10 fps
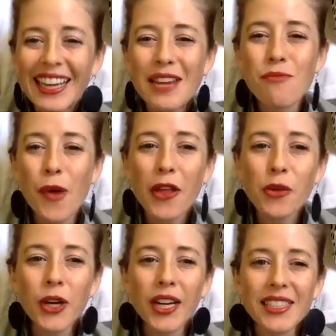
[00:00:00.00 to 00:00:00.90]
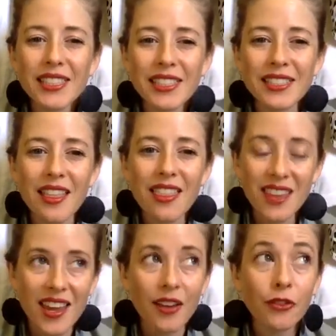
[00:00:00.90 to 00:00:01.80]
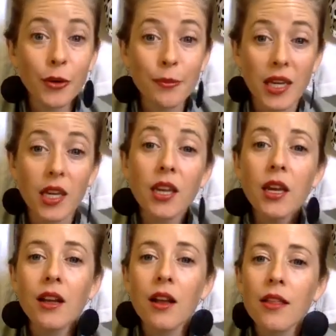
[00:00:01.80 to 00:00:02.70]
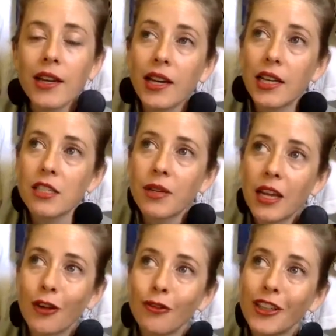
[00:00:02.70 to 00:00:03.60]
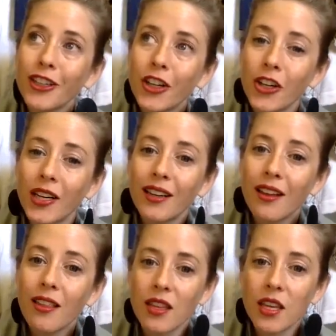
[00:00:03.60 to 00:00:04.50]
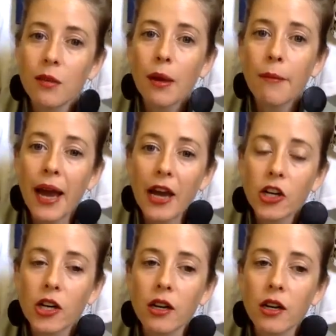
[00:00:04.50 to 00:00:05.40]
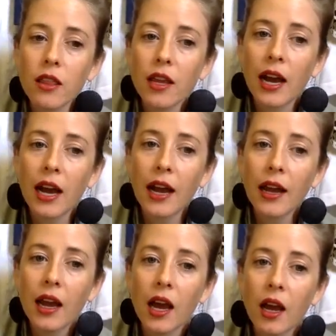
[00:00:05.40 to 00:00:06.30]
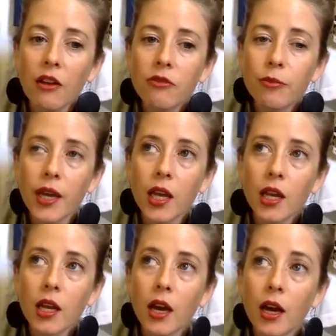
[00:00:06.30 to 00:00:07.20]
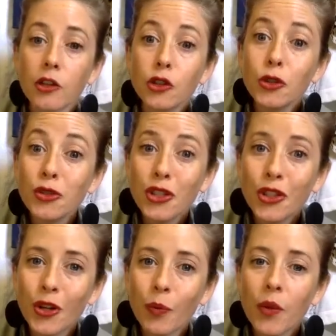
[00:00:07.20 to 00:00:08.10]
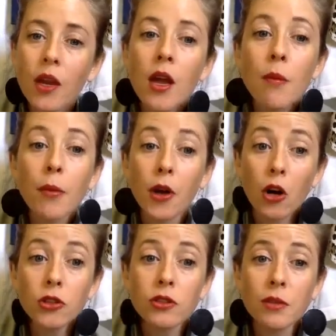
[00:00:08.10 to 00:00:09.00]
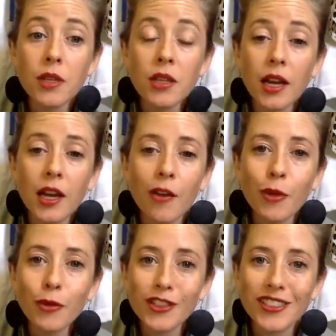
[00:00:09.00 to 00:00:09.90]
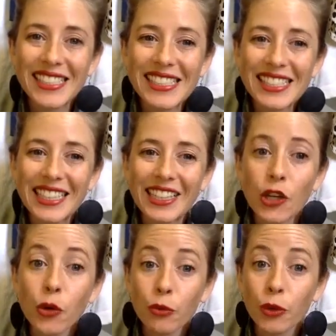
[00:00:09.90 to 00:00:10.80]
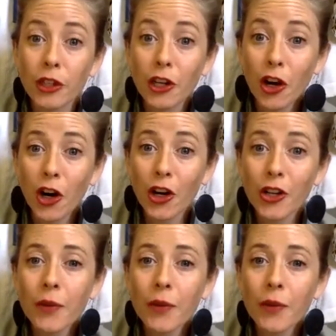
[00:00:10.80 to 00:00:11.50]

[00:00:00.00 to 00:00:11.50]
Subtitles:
And breath work is this thing for me that has been a reoccurring theme and pattern that I have been tuned to, but also something that I have been resisting really hard.